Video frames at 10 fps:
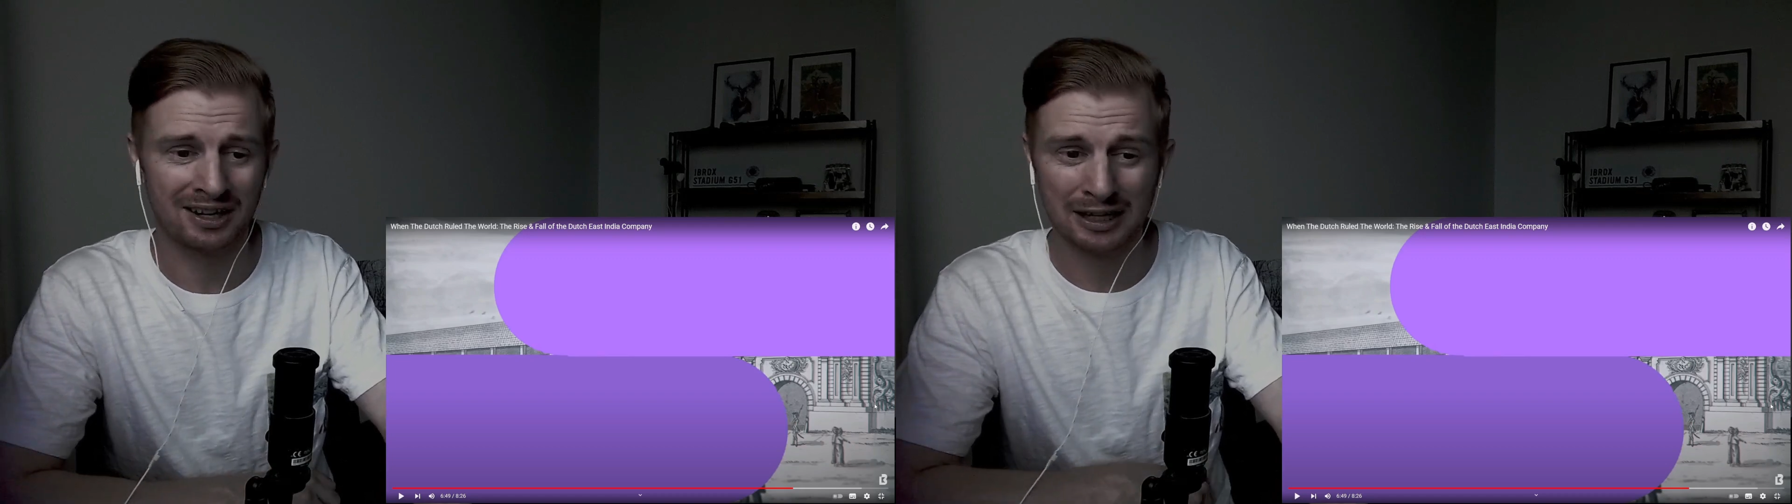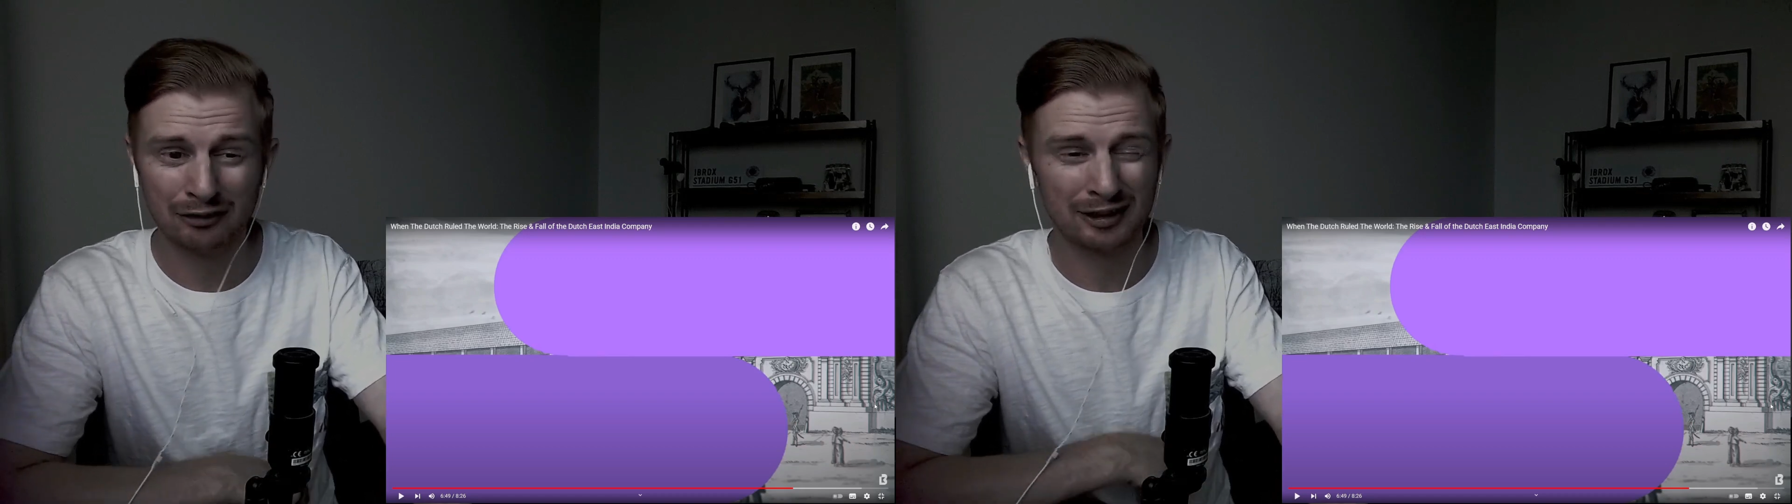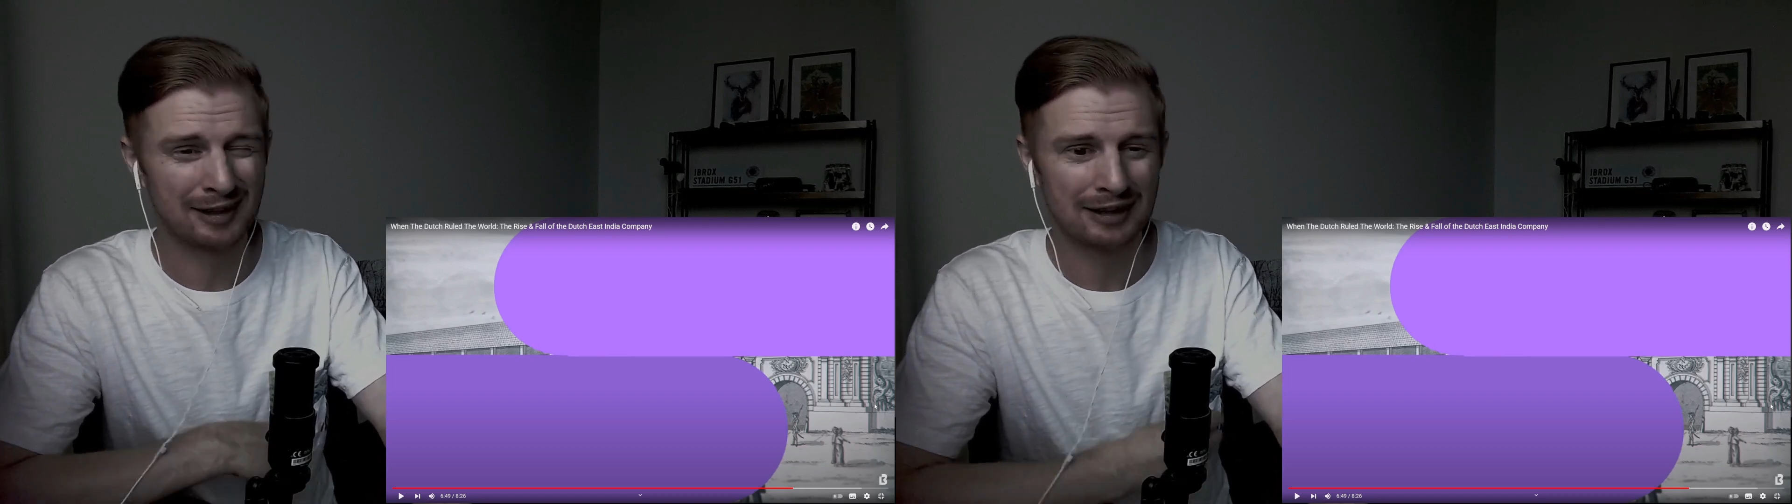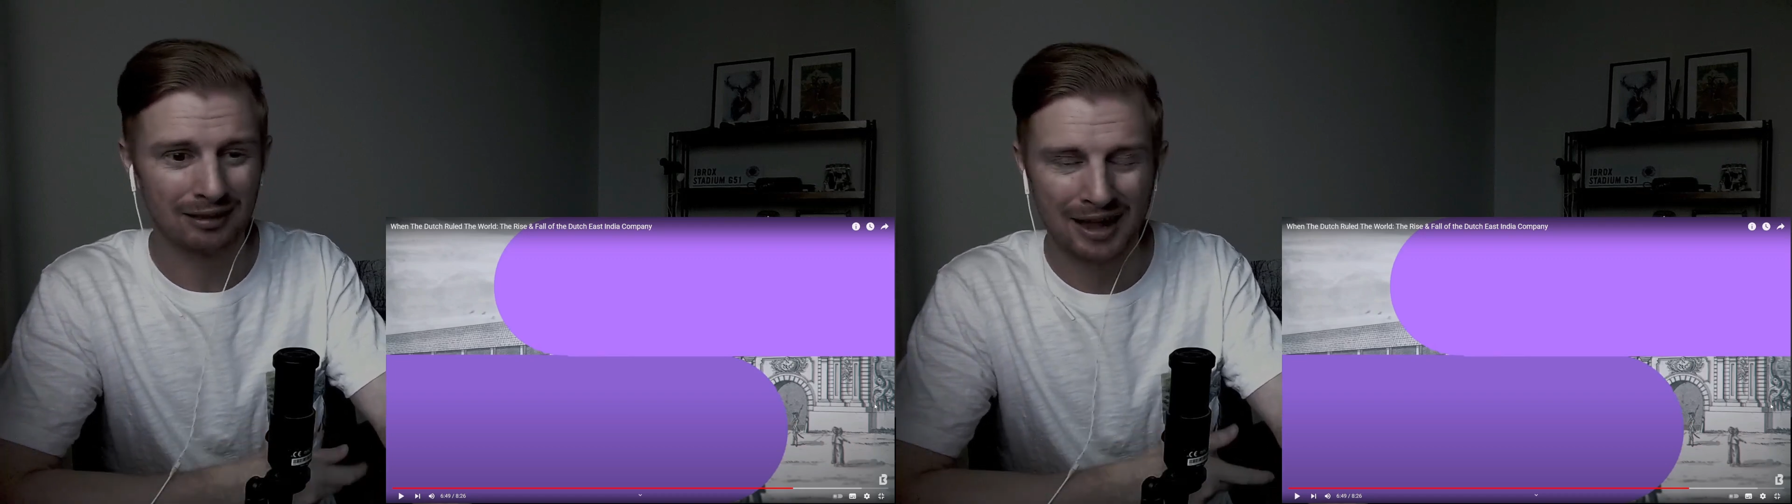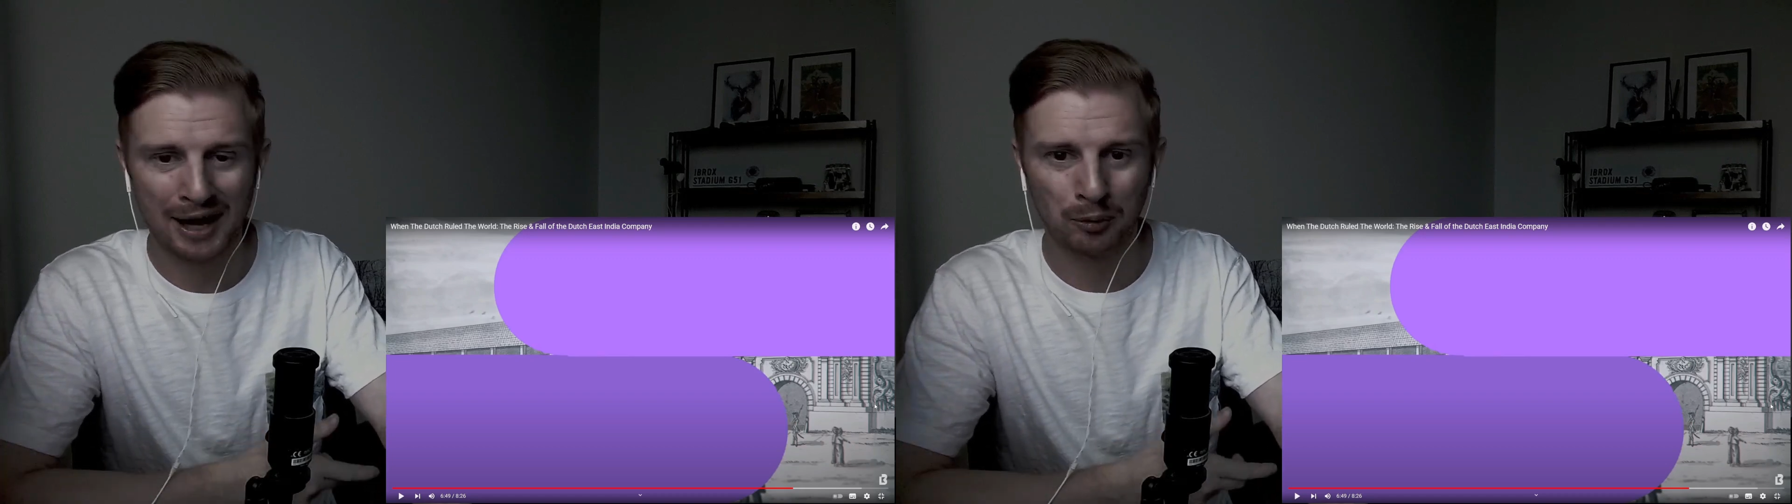even in the
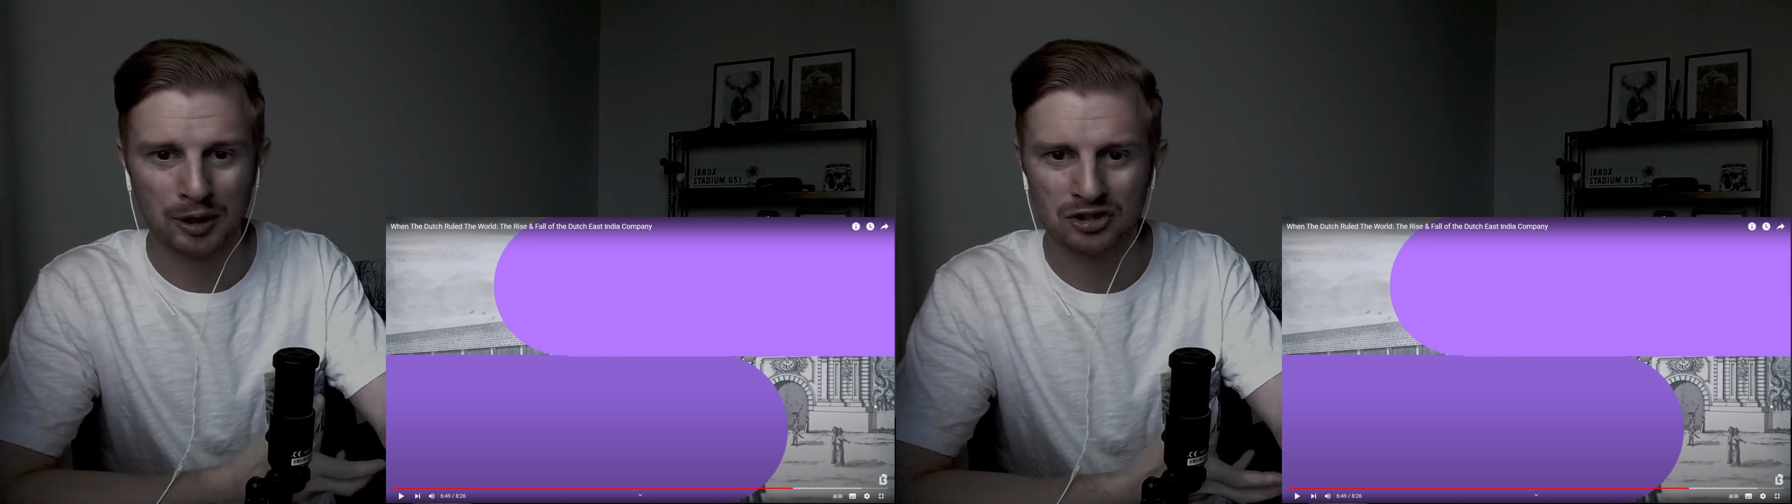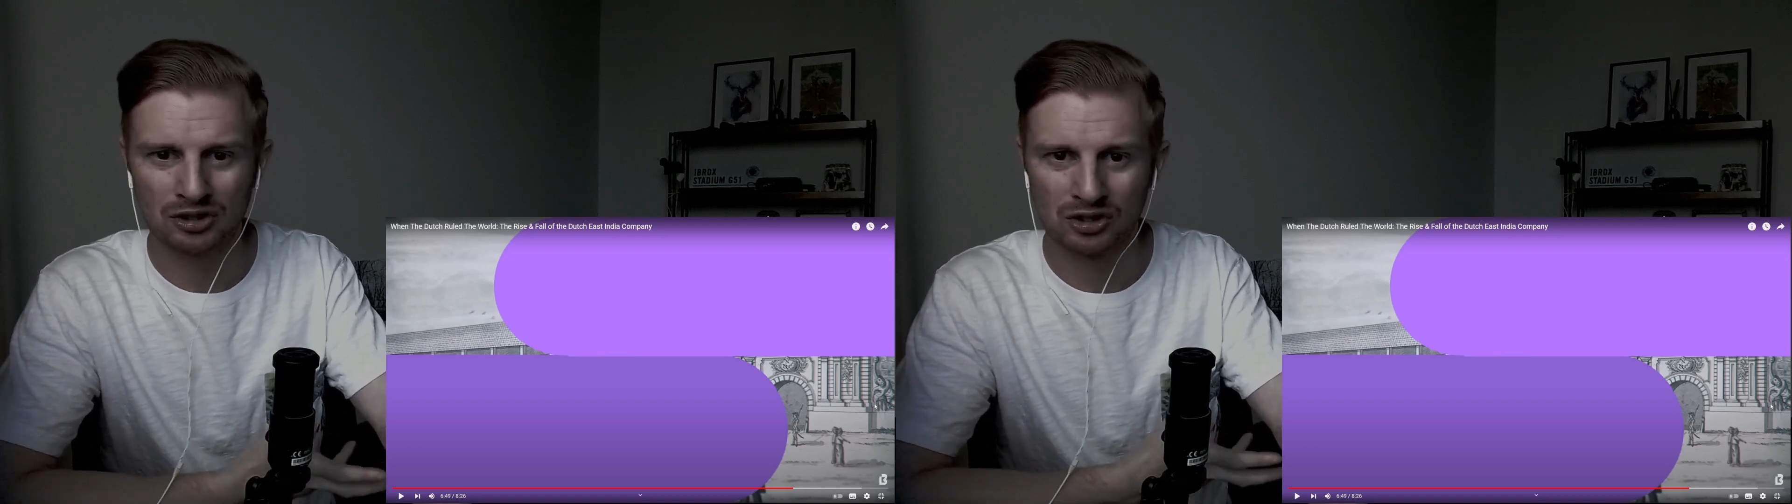language.